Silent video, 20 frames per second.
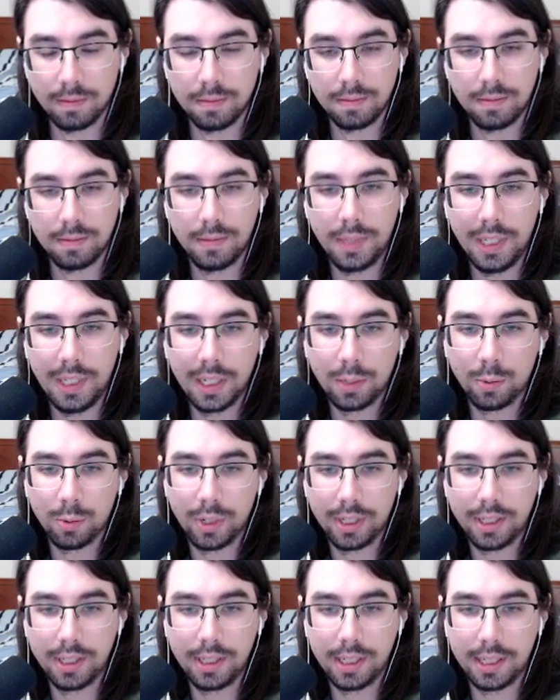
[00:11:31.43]
The
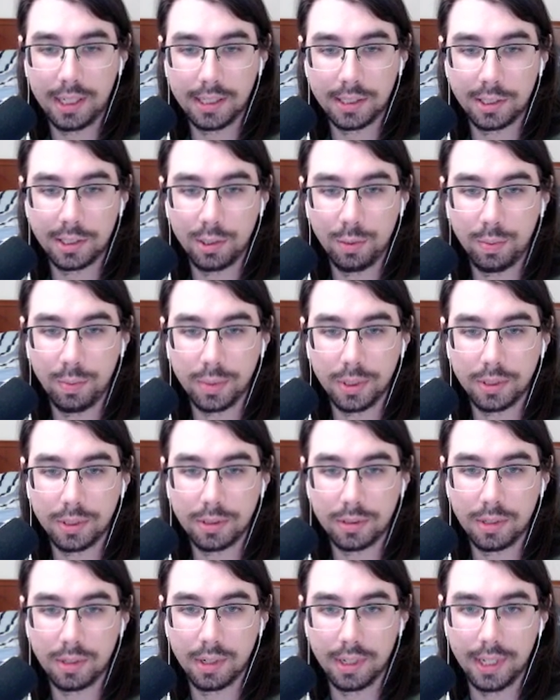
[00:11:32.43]
iguana not super
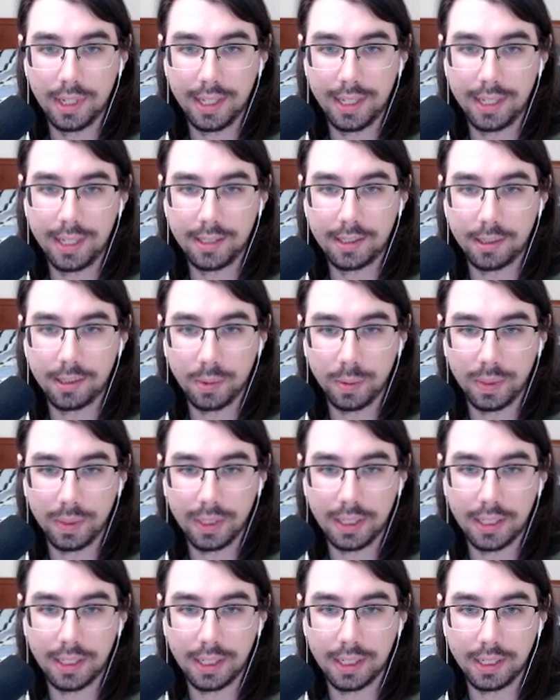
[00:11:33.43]
strong, and there's a
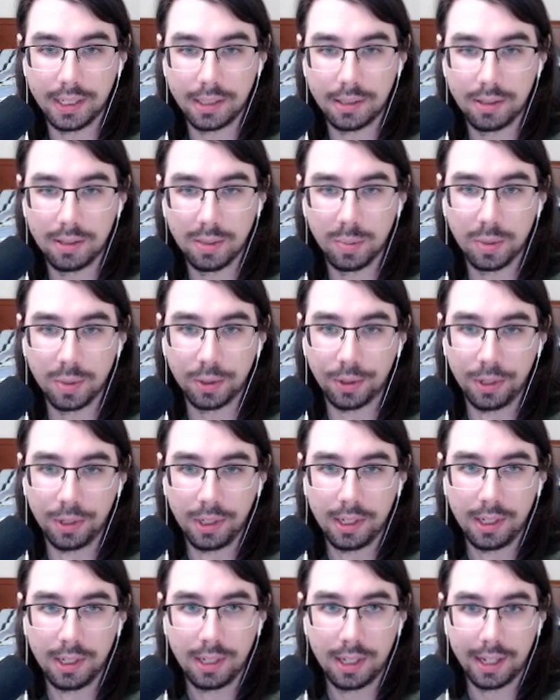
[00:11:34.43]
really nice triple.
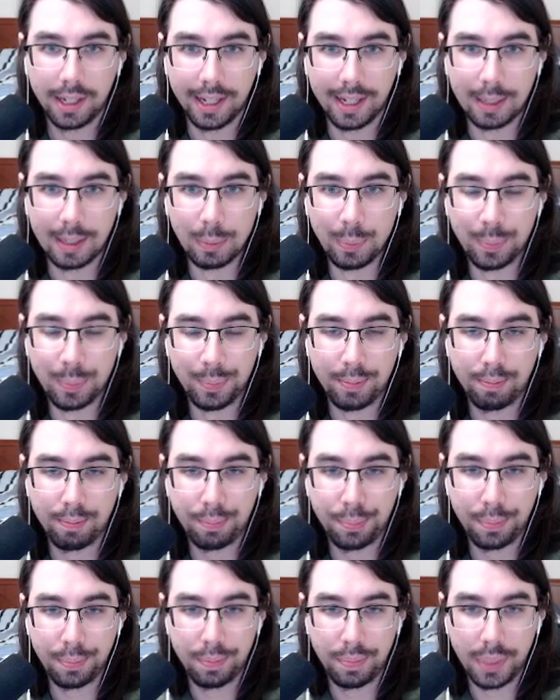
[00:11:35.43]

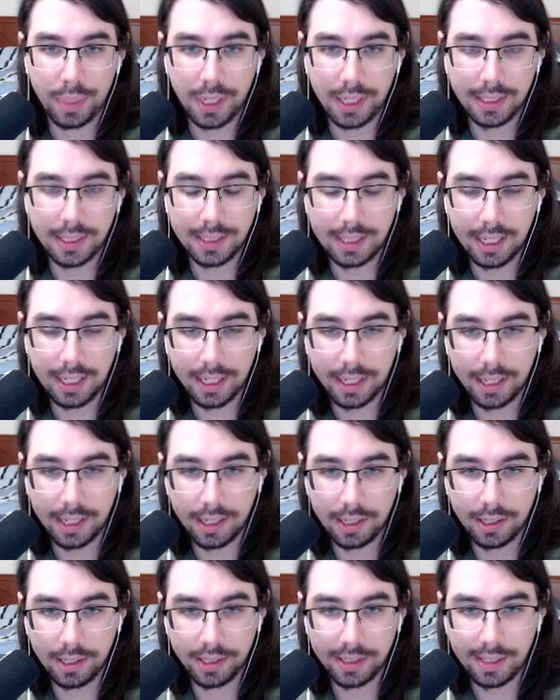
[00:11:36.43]
But taking
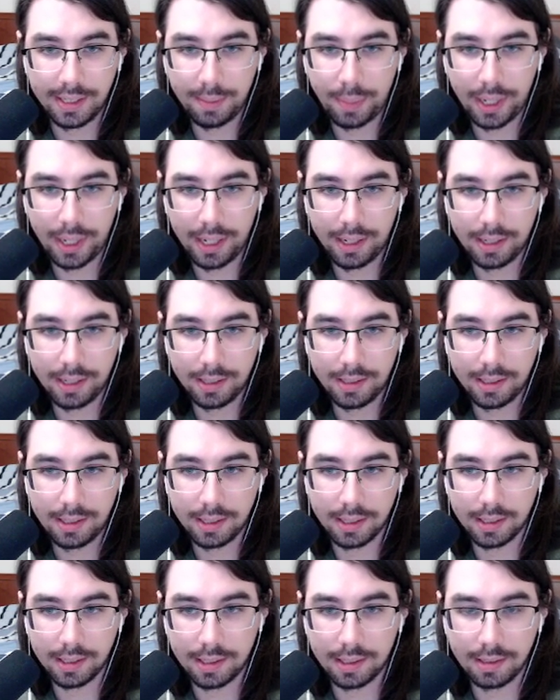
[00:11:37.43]
an early pair
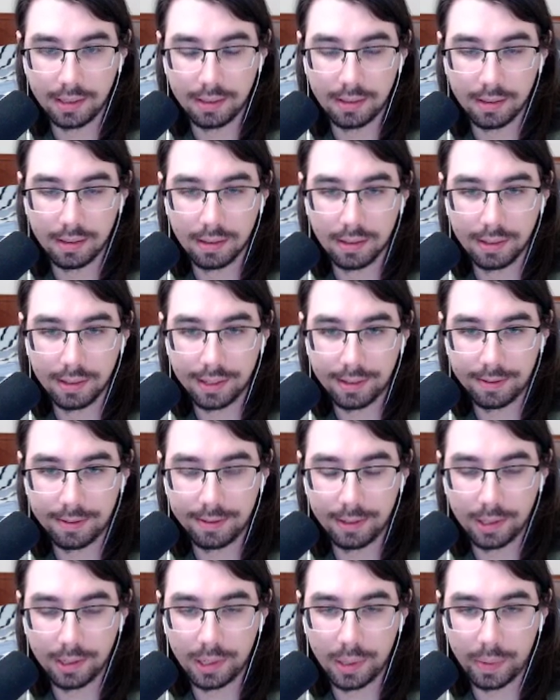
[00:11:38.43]
to look
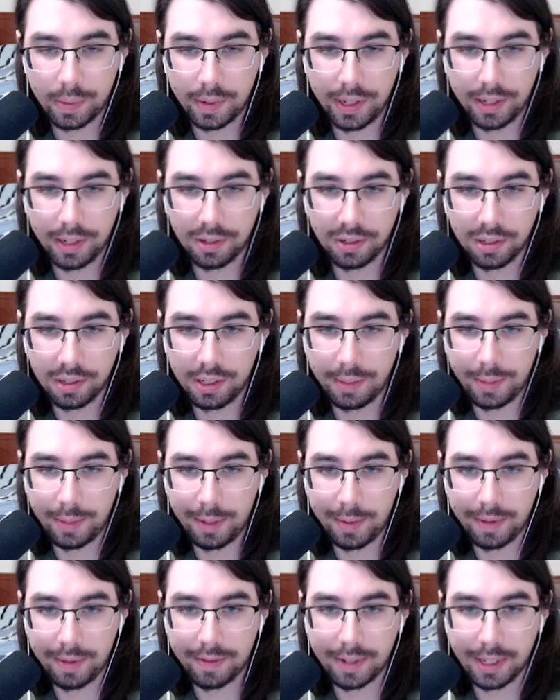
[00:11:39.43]
for a 3 early,
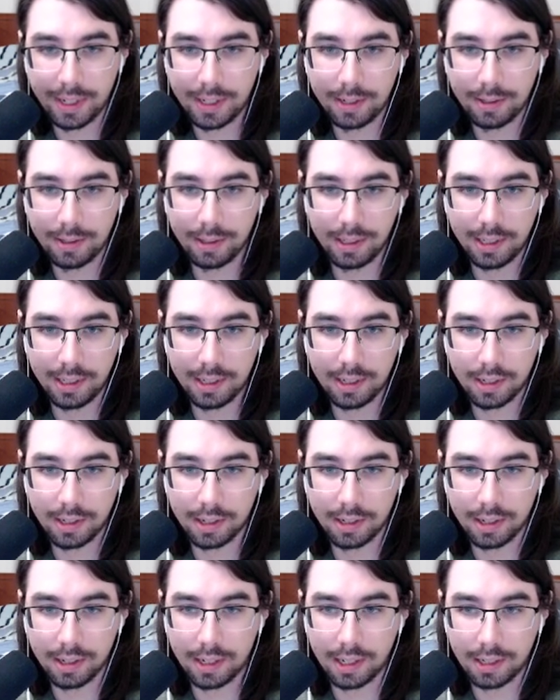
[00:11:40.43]
maybe find an early dog
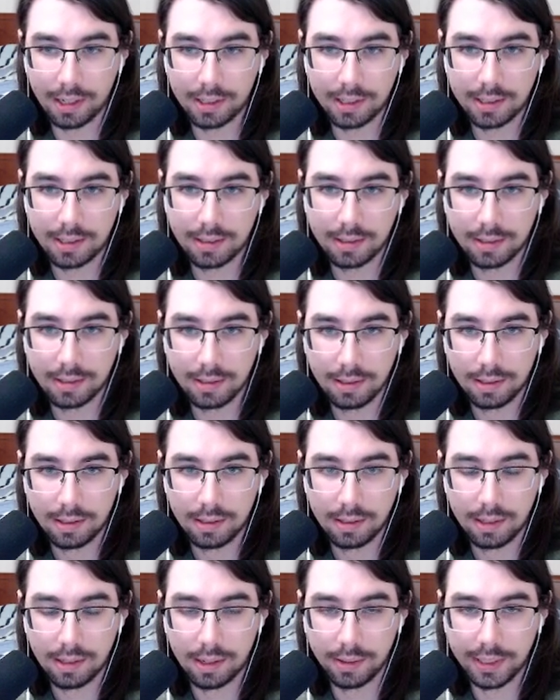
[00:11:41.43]
or ox,
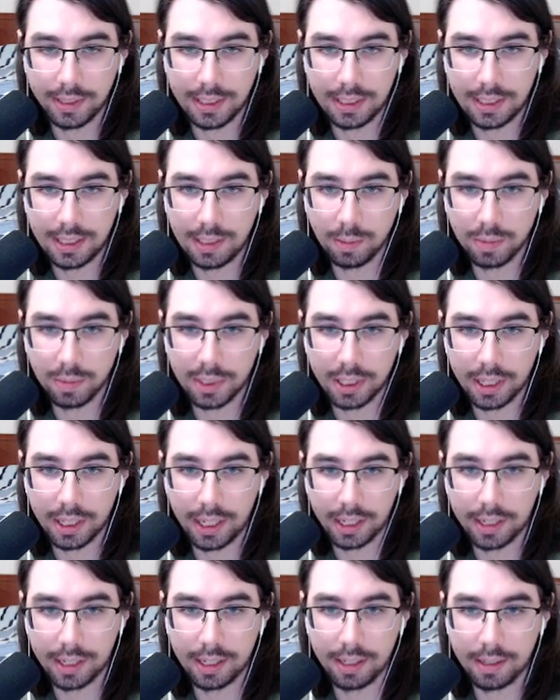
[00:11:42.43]
always seems
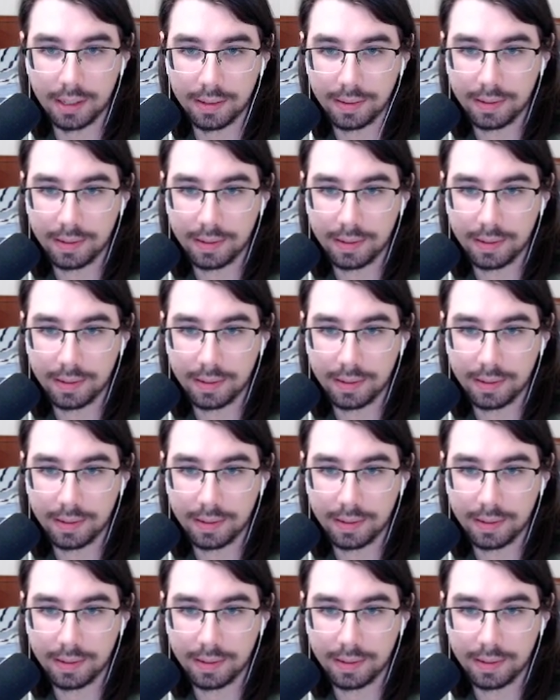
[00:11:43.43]
like a